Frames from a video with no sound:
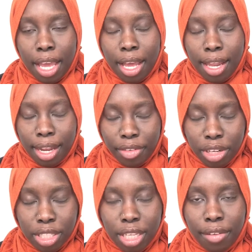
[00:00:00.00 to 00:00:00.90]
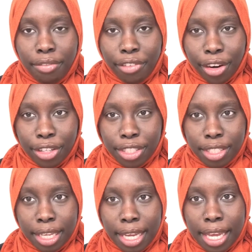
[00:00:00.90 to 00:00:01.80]
Loving yourself first
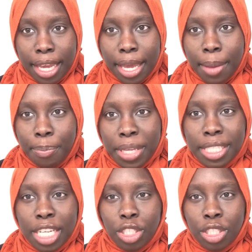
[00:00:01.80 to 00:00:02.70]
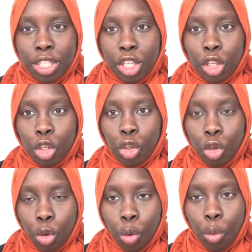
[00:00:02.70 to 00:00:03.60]
means that
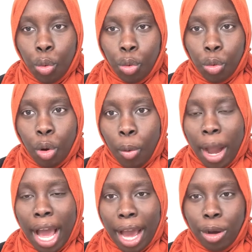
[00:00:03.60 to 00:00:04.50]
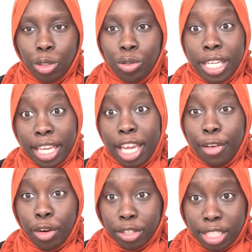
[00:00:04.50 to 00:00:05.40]
you know how to take care of
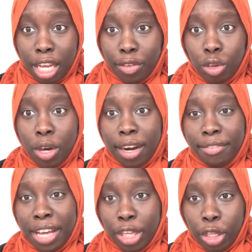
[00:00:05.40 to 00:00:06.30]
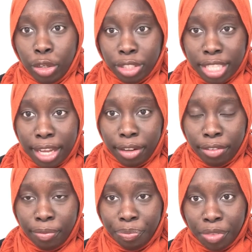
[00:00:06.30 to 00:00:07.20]
yourself. You know how to value yourself.
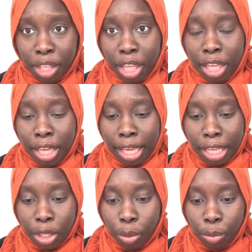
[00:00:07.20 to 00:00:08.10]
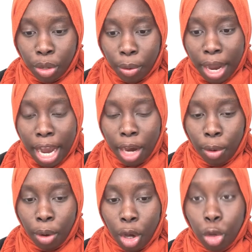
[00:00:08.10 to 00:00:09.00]
You know
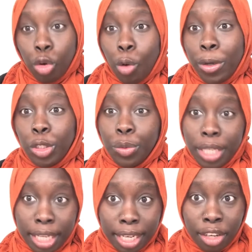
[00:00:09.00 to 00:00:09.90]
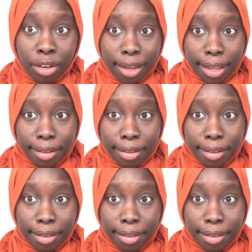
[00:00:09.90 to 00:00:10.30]
what you need in your life.